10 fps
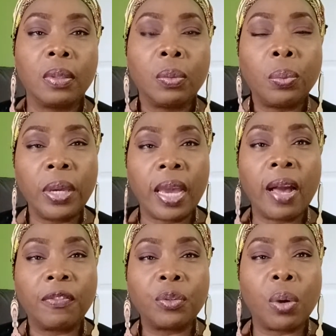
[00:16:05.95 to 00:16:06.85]
we
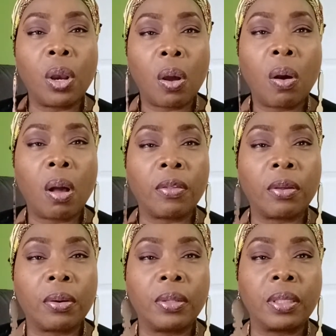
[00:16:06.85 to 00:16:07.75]
have to allow
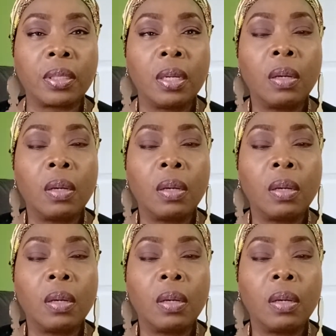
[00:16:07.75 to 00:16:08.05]
others